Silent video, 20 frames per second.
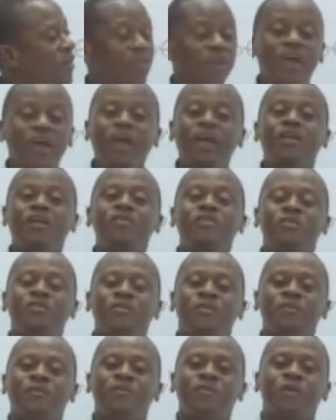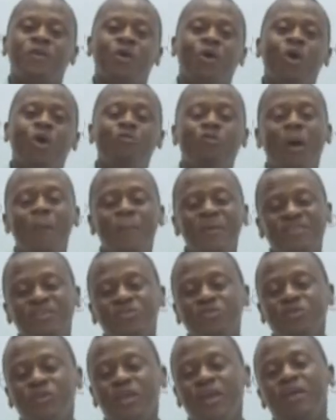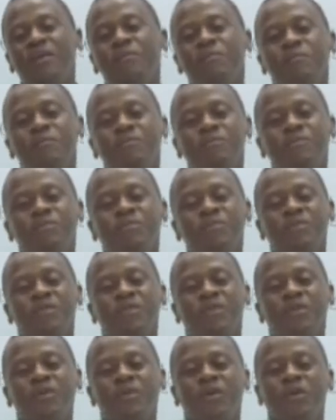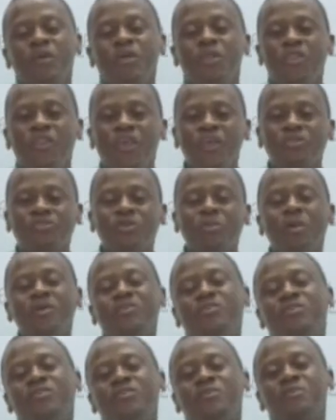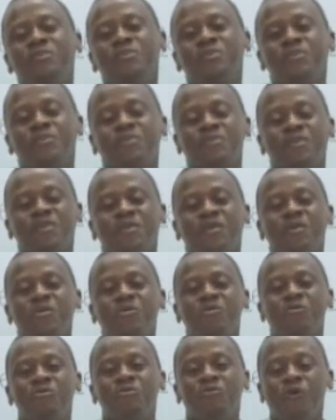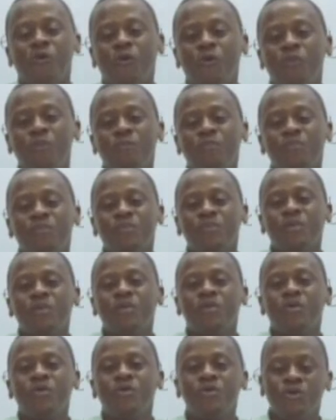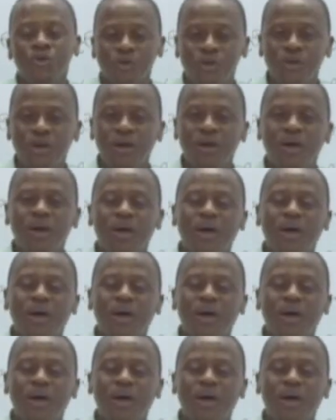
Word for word: the end of our meeting today. Thank you so much for your